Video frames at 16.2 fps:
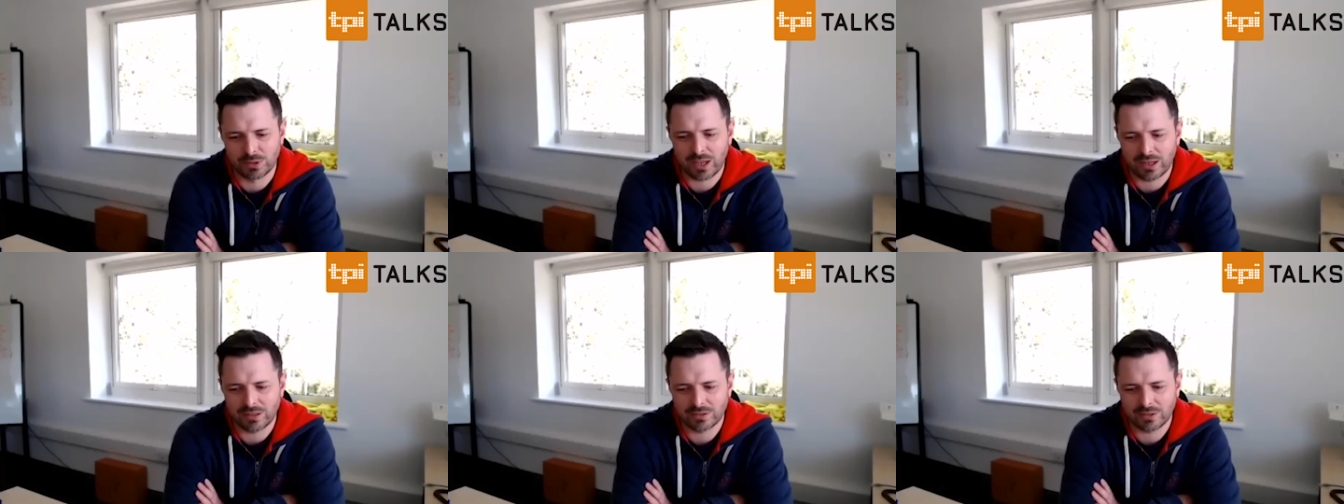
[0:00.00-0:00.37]
we
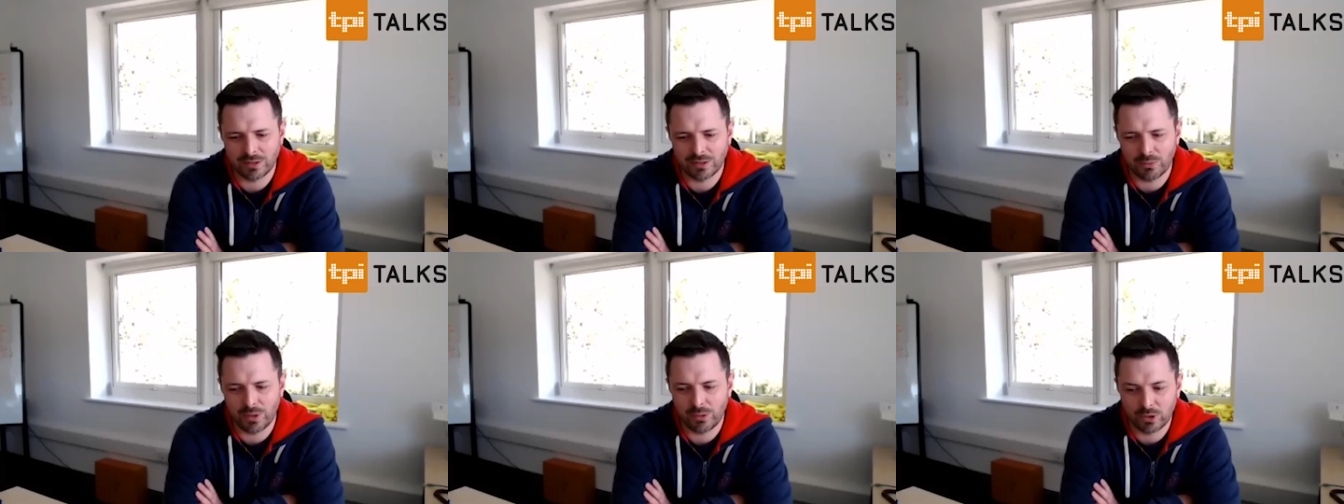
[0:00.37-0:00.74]
can,
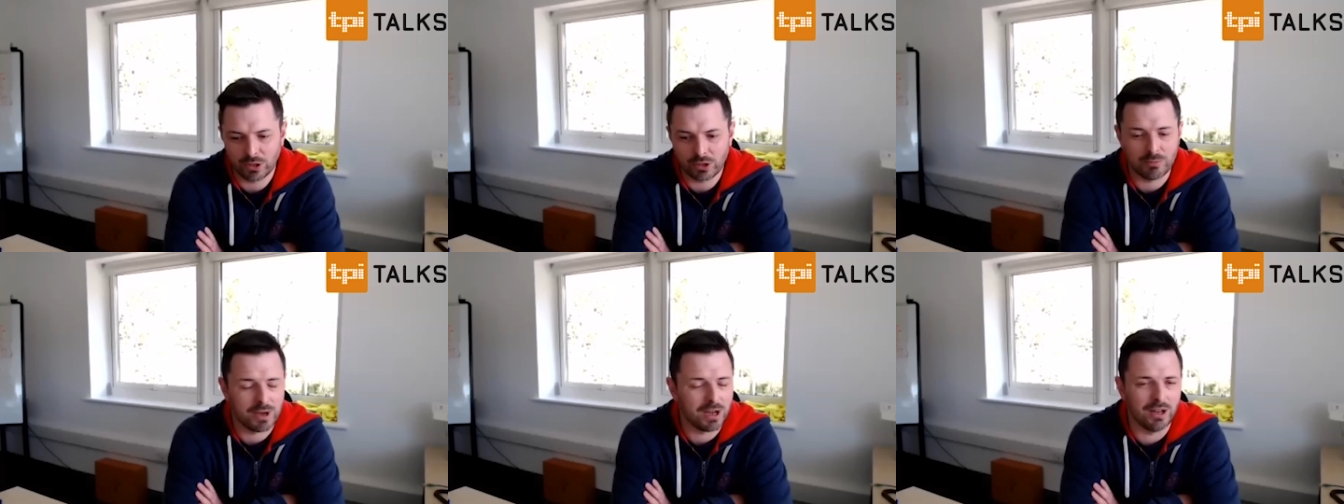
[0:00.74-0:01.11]
so that when
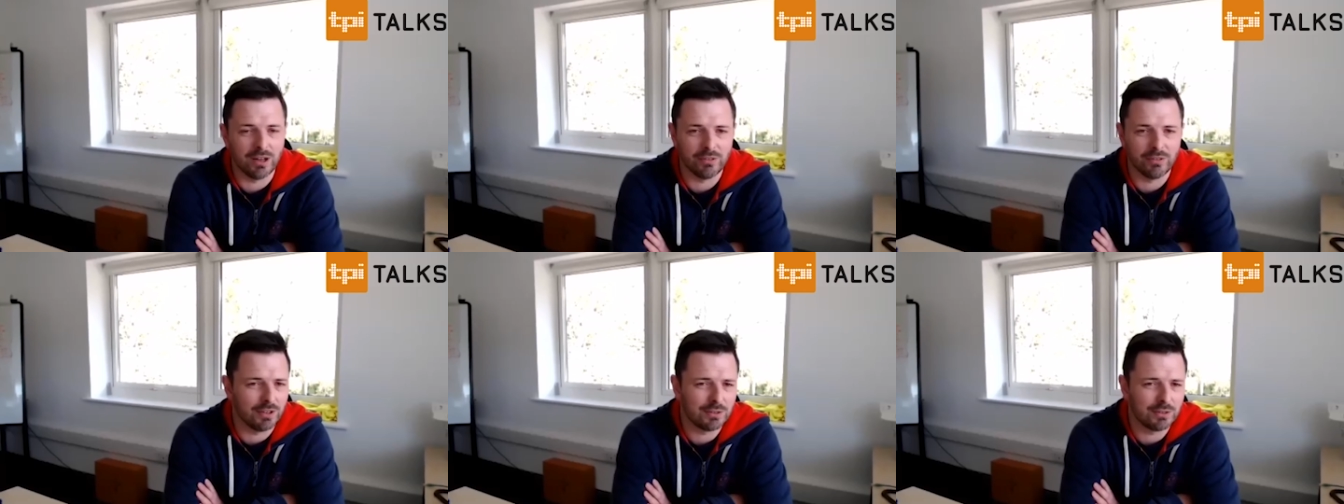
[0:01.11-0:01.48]
we come
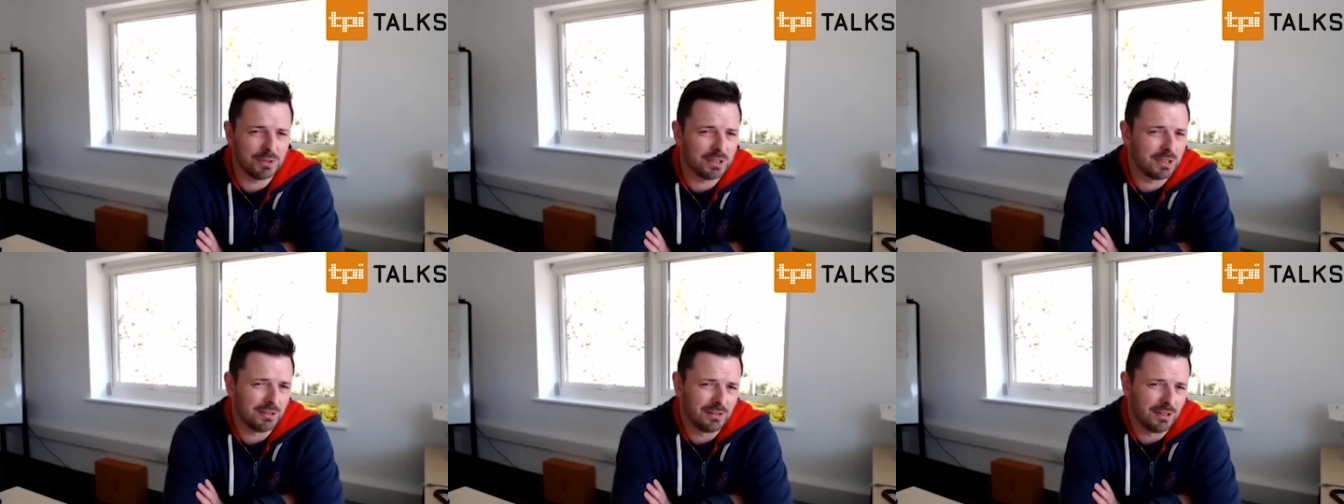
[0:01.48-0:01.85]
out of this,
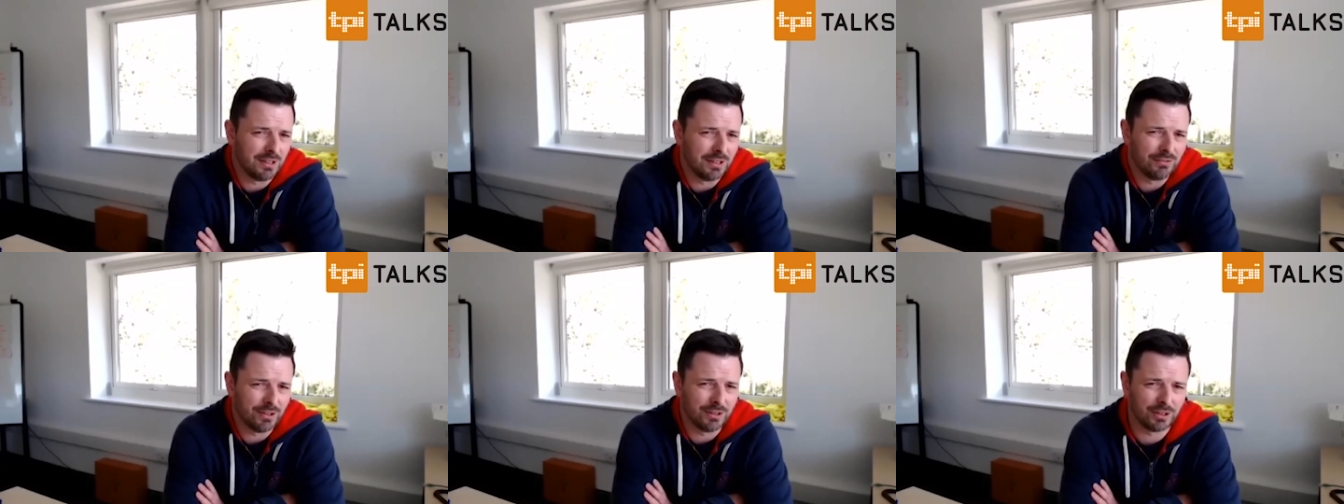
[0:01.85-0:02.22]
we can
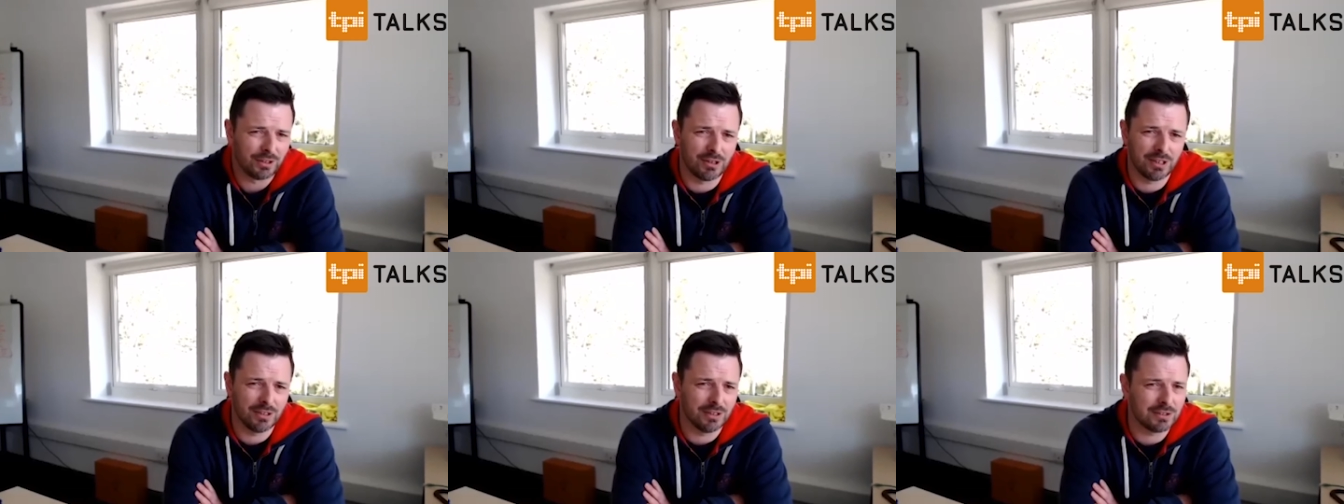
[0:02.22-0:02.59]
deliver the
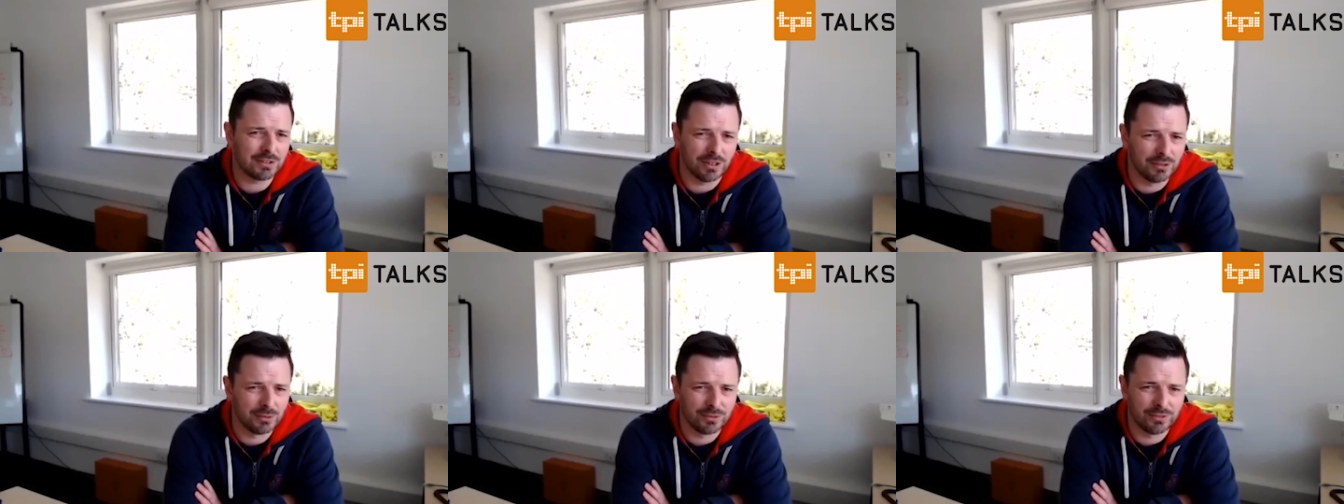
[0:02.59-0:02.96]
greatest
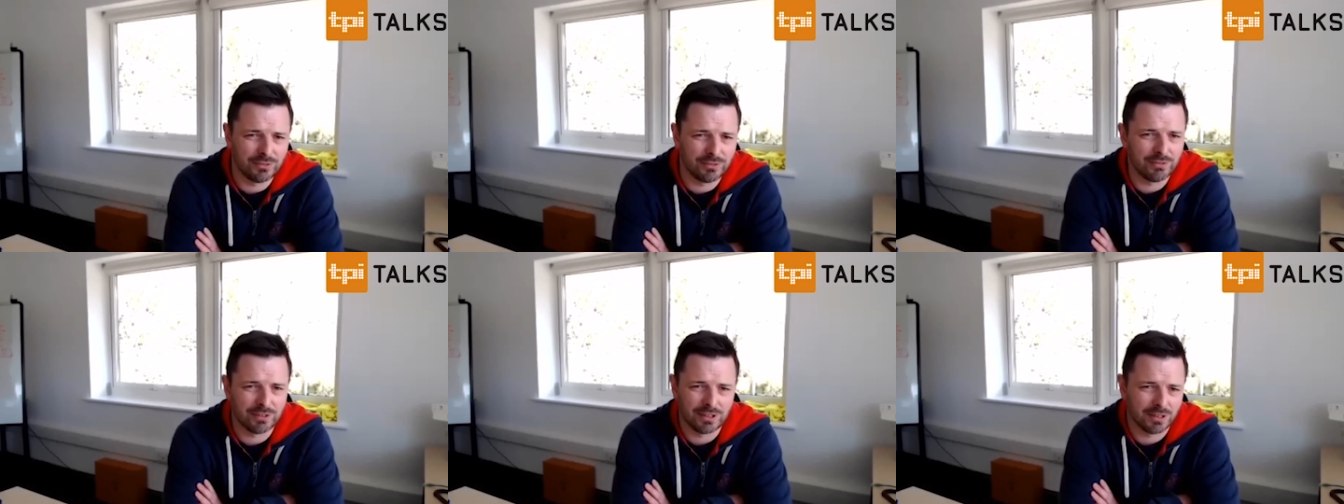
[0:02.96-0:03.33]
shows
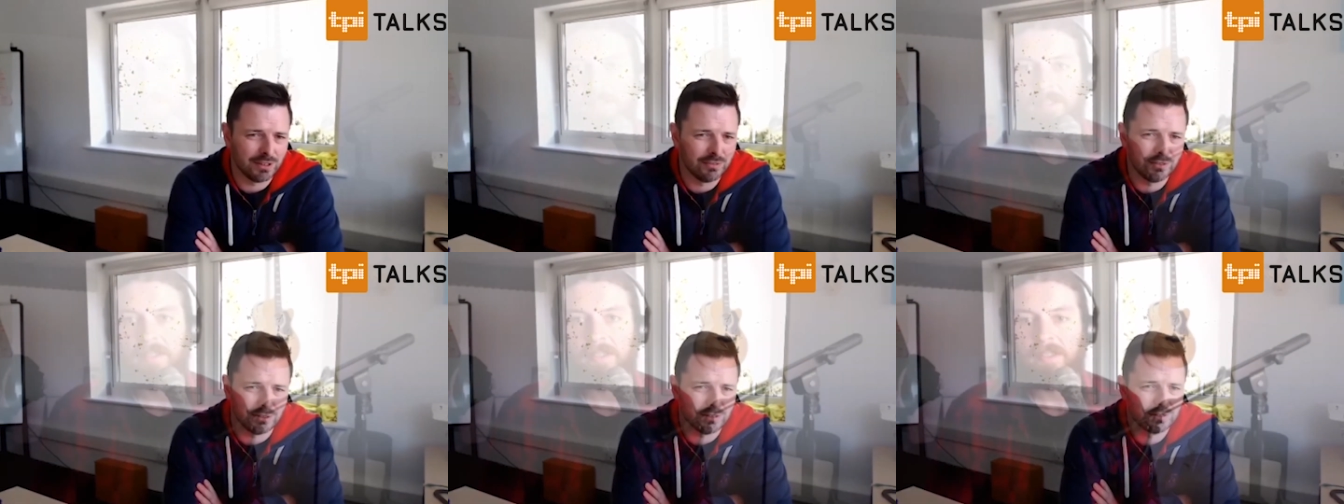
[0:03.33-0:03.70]
we've ever
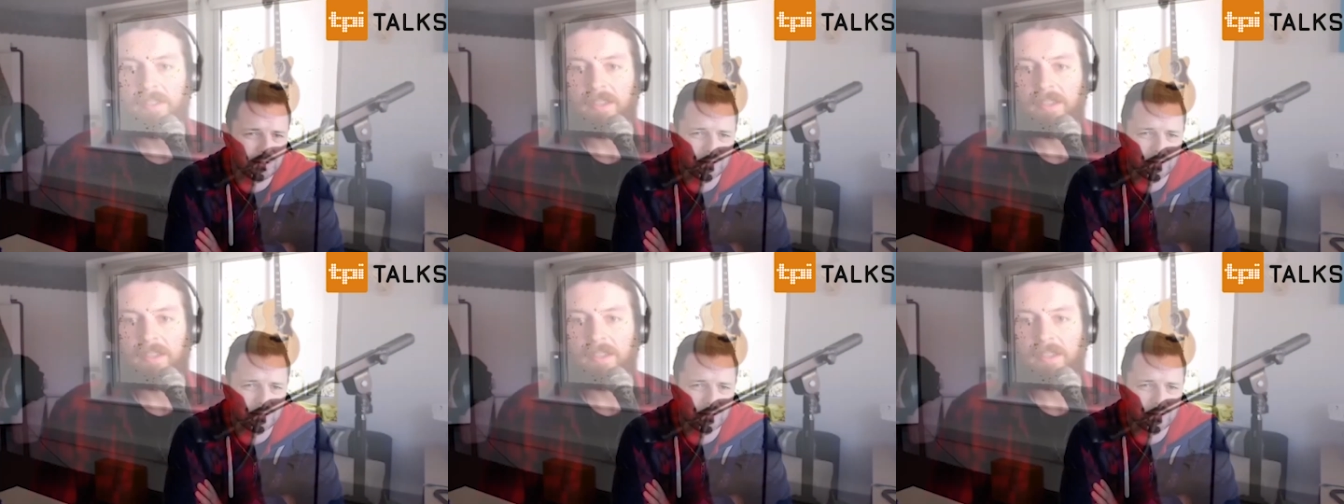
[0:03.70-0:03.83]
delivered.